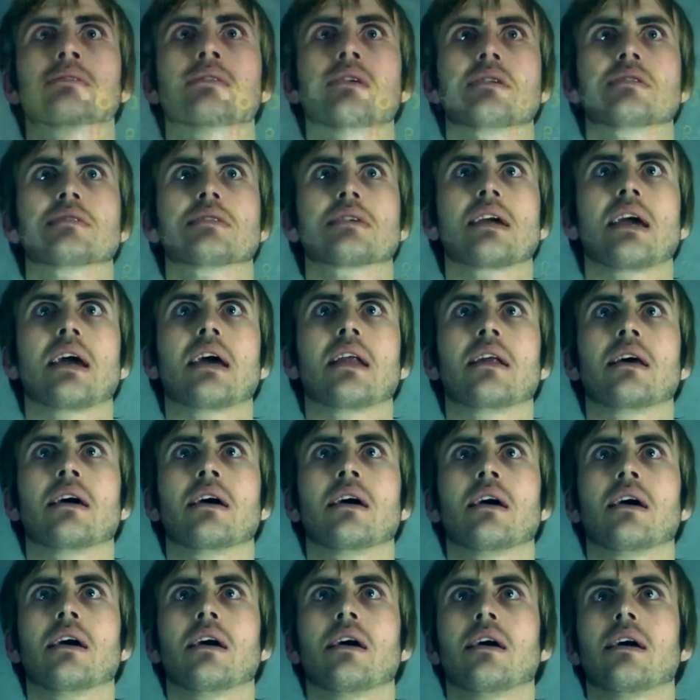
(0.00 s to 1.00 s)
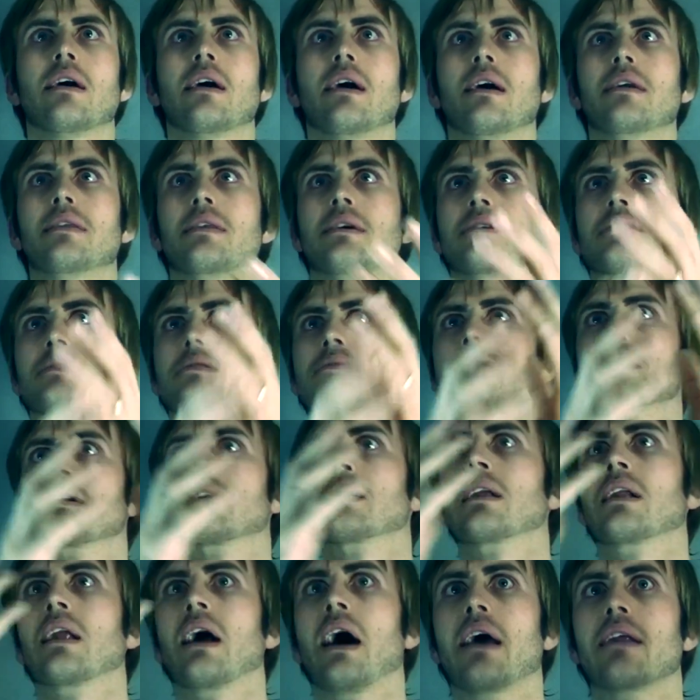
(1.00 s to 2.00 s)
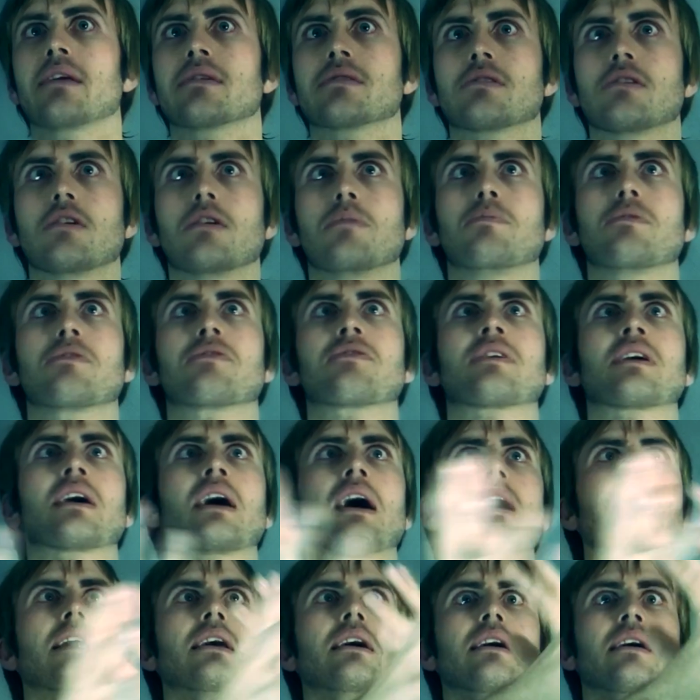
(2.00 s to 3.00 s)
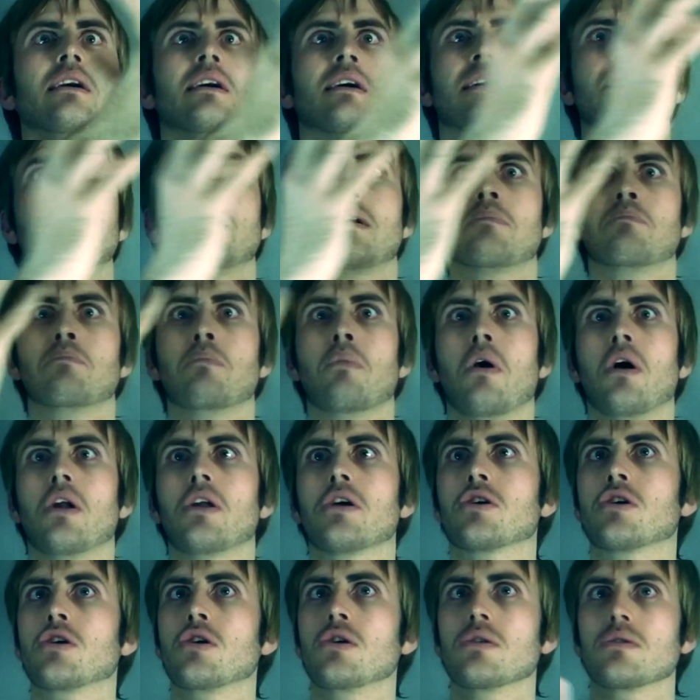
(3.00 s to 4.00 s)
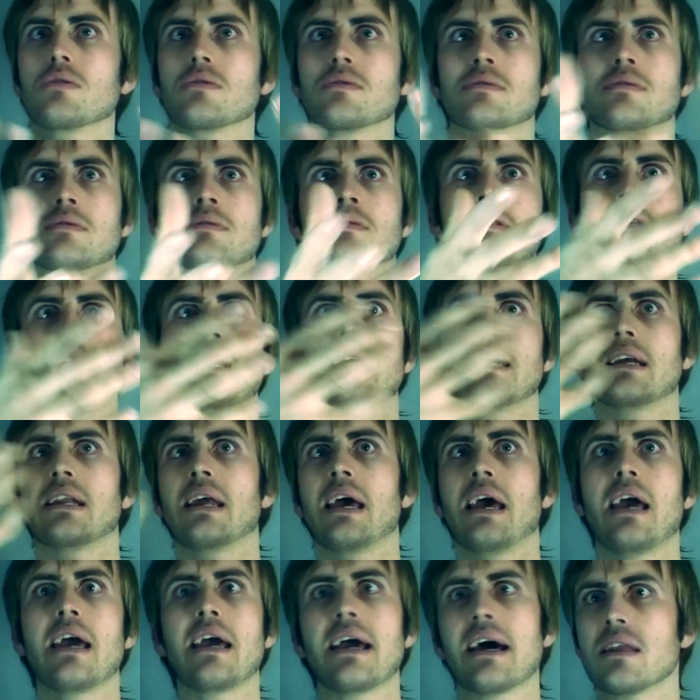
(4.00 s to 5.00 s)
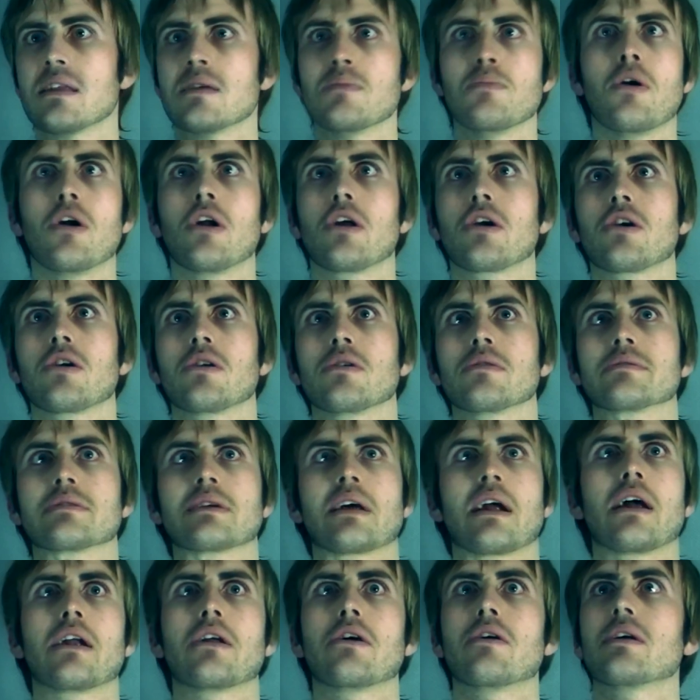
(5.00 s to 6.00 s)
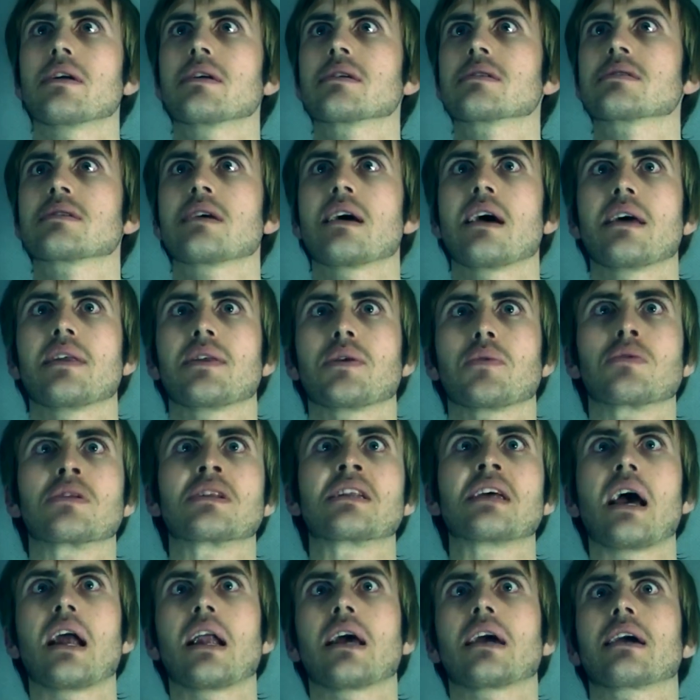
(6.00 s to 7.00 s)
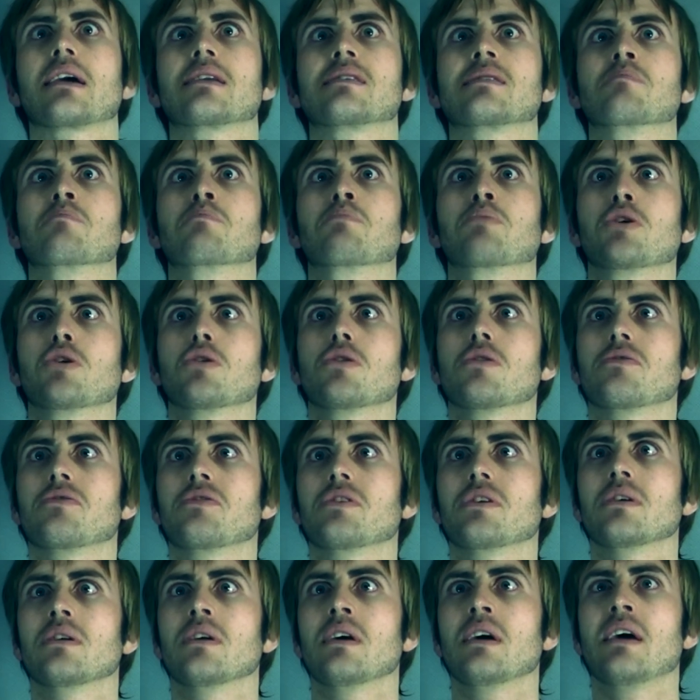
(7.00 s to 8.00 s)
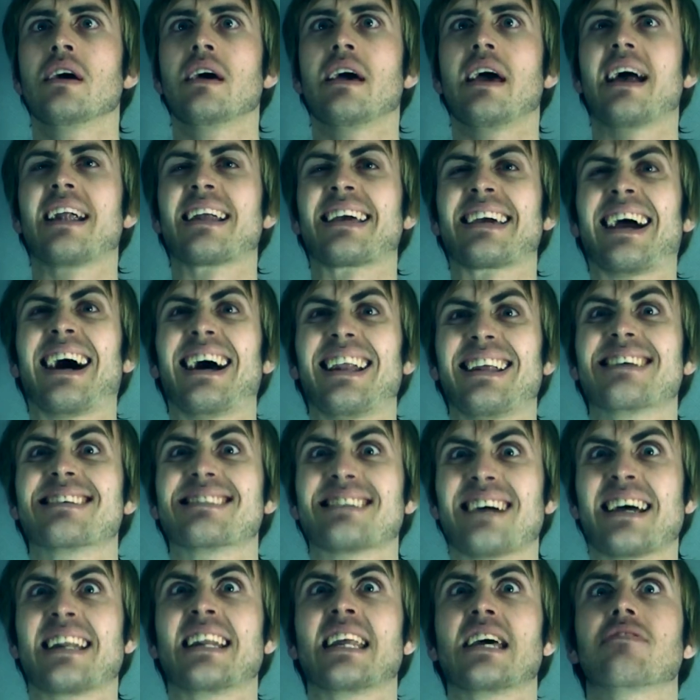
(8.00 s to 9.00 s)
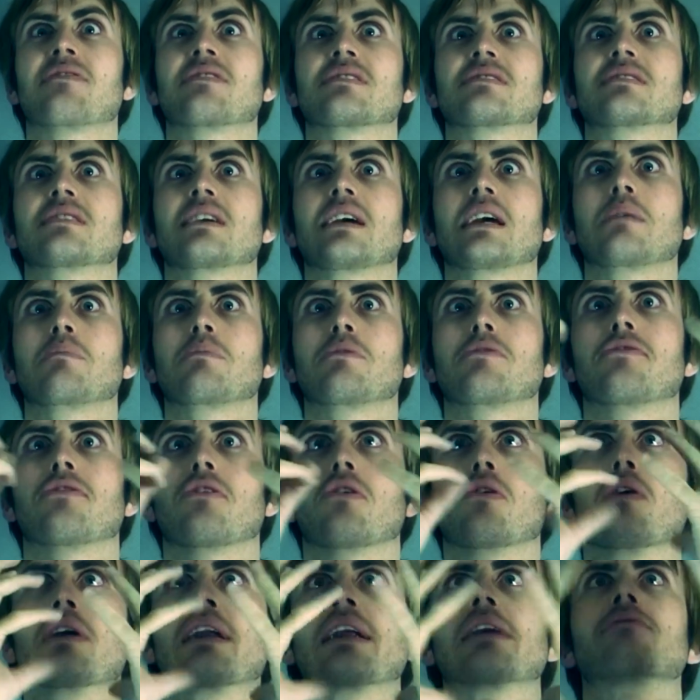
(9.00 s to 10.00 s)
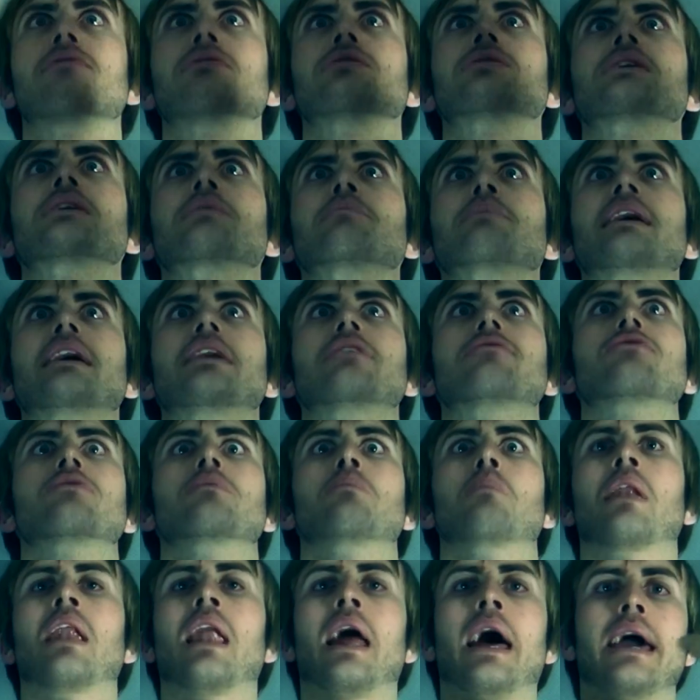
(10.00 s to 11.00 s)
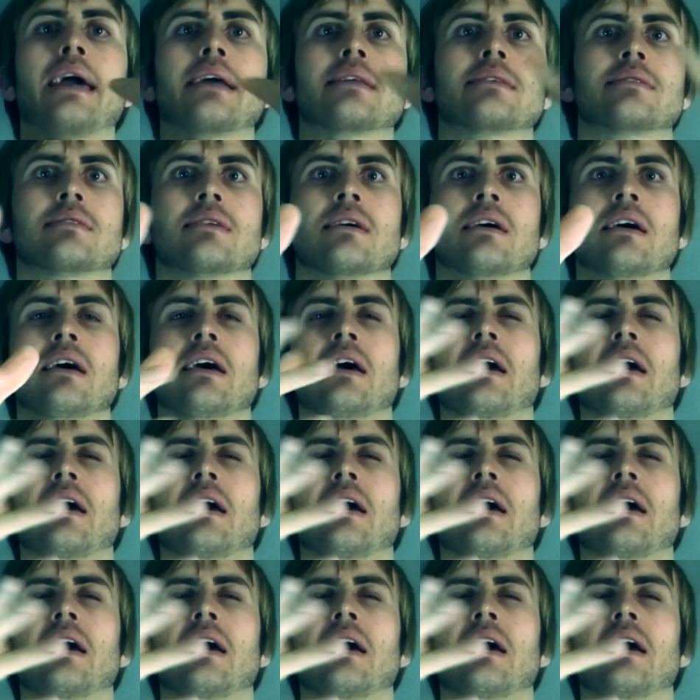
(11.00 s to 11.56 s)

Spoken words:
this again, and then just a kaleidoscope of color, molecules, DNA, other molecules that I don't understand, that were delicate and beautiful, and colors I'd never seen before, and everything made from light,